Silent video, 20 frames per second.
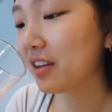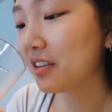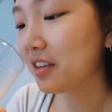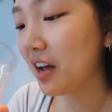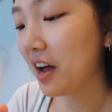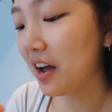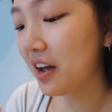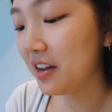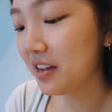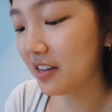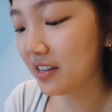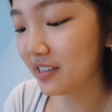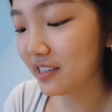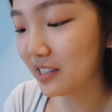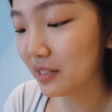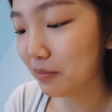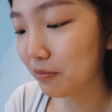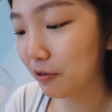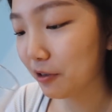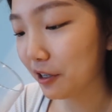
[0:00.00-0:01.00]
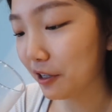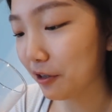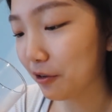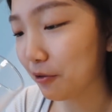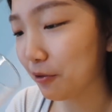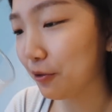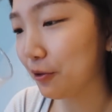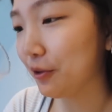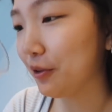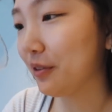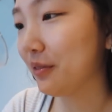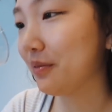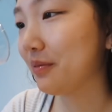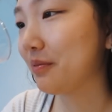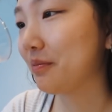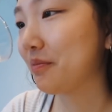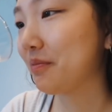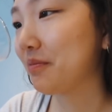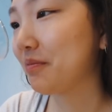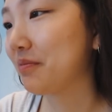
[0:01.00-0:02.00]
That is pretty cool.
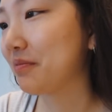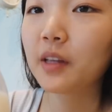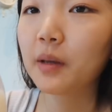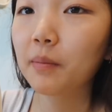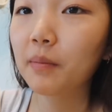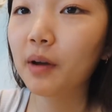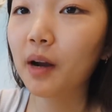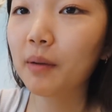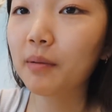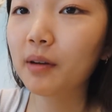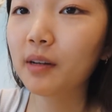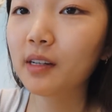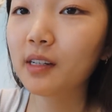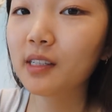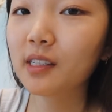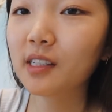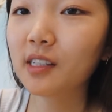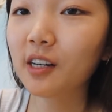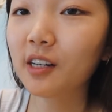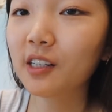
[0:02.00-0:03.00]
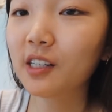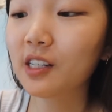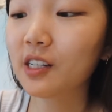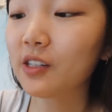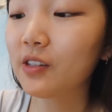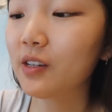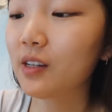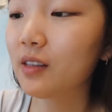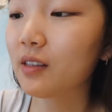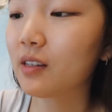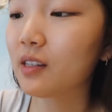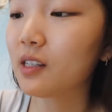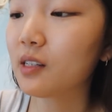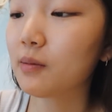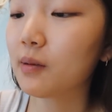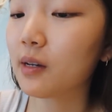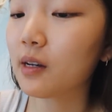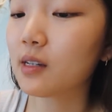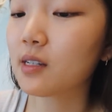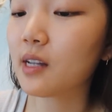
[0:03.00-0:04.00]
But I'm gonna start doing this
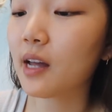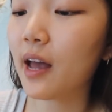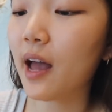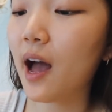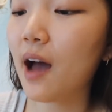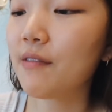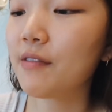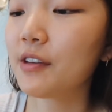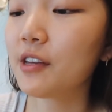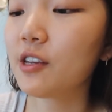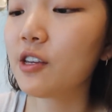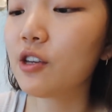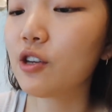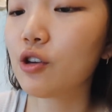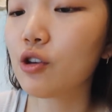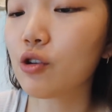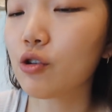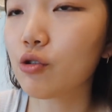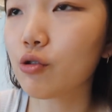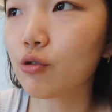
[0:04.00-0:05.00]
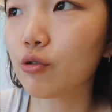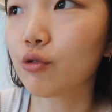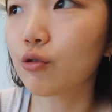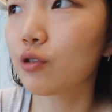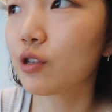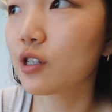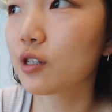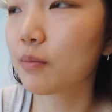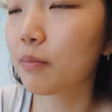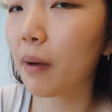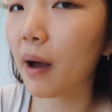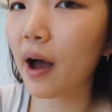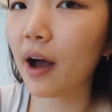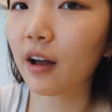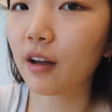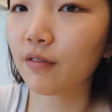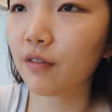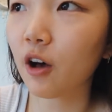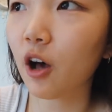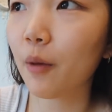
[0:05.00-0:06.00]
because I have a huge
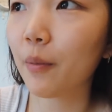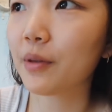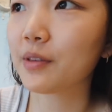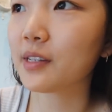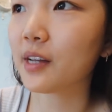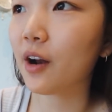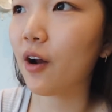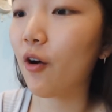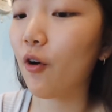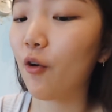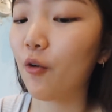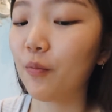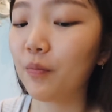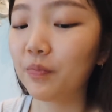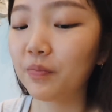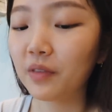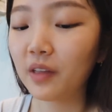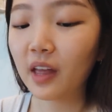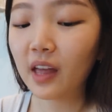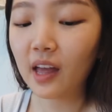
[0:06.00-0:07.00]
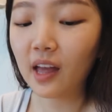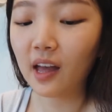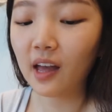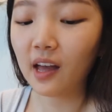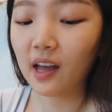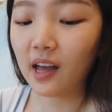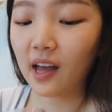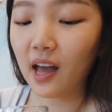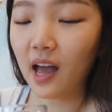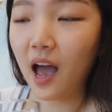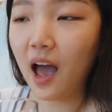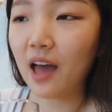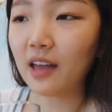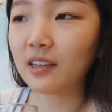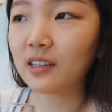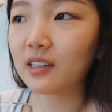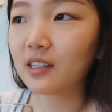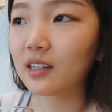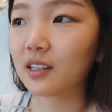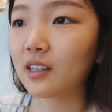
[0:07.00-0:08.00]
bag of almonds at home
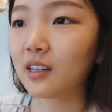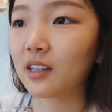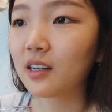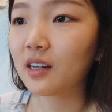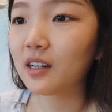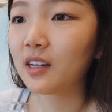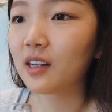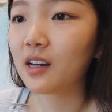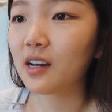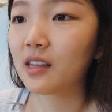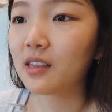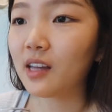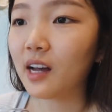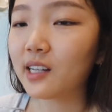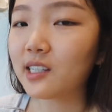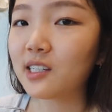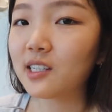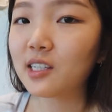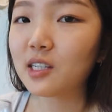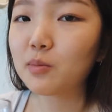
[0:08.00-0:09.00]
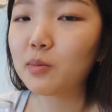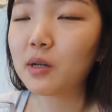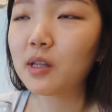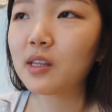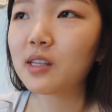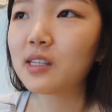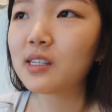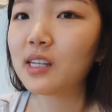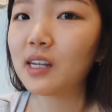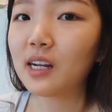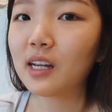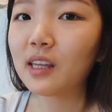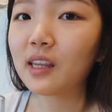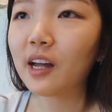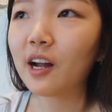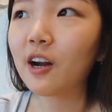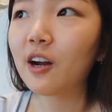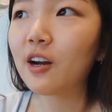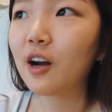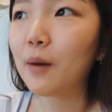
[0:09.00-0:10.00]
and that's just been sitting
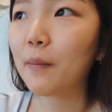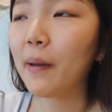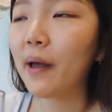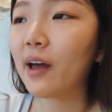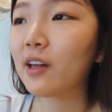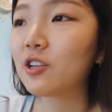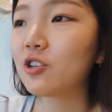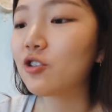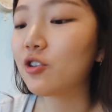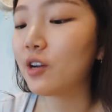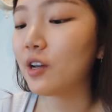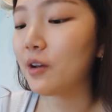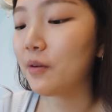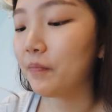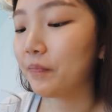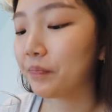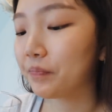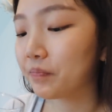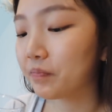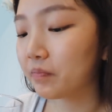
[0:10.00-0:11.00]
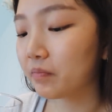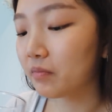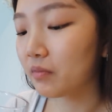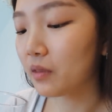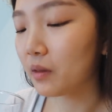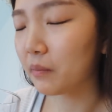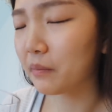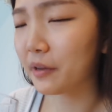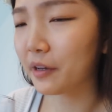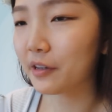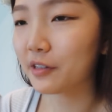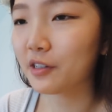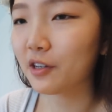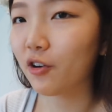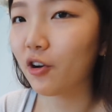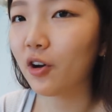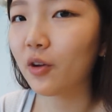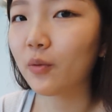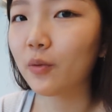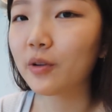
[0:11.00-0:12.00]
there in our pantry because
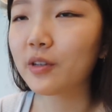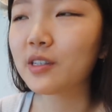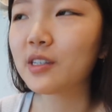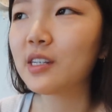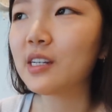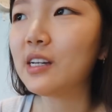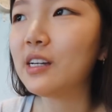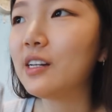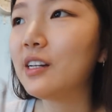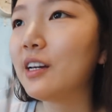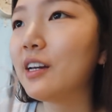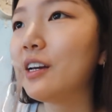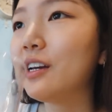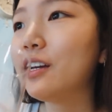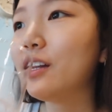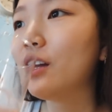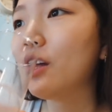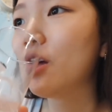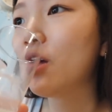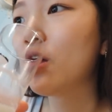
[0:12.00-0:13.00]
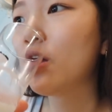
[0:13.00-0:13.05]
no one was eating it.